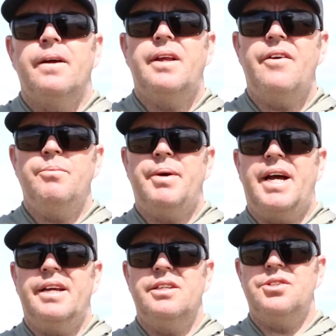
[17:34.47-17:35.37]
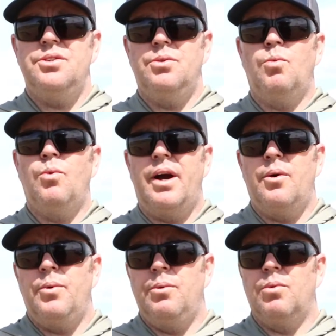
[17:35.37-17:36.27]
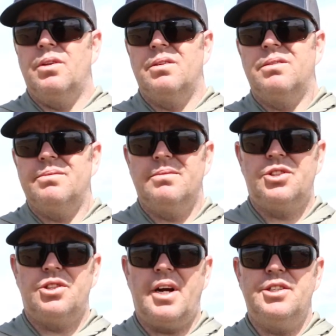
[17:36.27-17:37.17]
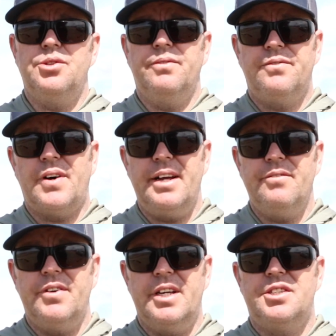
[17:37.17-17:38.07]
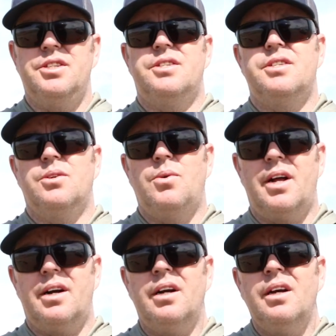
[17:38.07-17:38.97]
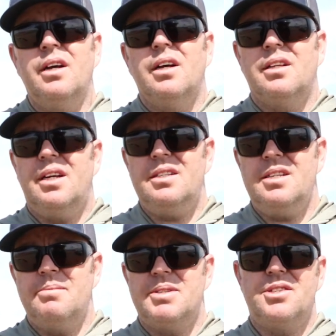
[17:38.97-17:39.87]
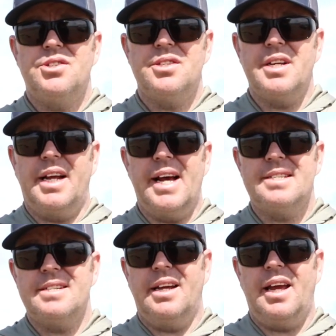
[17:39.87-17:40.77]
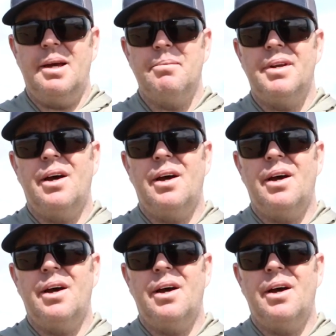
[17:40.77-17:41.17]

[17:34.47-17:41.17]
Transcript: Diving back into where we will try to find fish in still water, a lot of times it's just a guessing game.